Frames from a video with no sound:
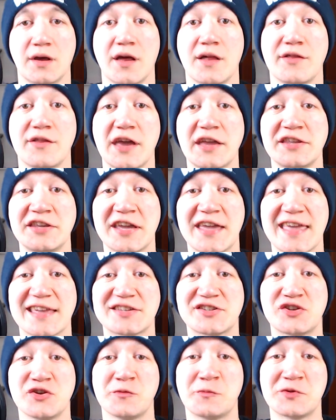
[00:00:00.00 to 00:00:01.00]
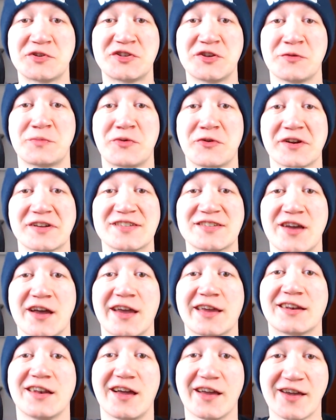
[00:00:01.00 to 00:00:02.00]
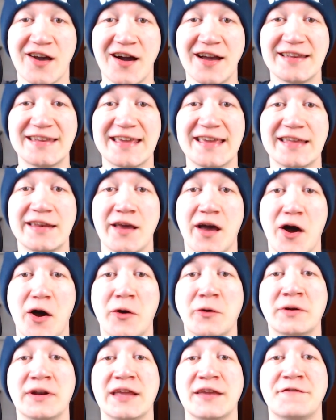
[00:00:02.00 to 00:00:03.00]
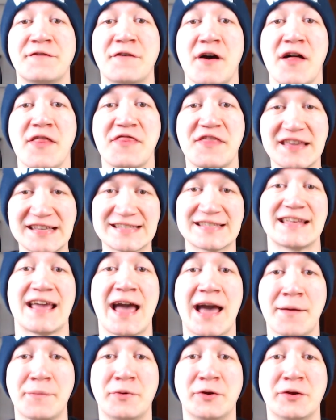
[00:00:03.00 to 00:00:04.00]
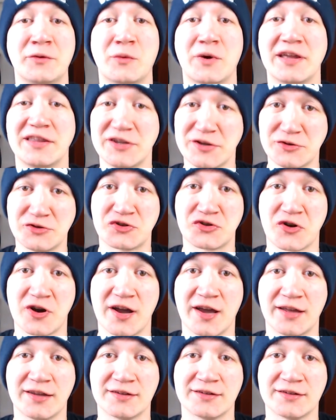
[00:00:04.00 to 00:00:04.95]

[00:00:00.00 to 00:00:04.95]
Then you get super, super excited like I did, only for this to happen when you try it.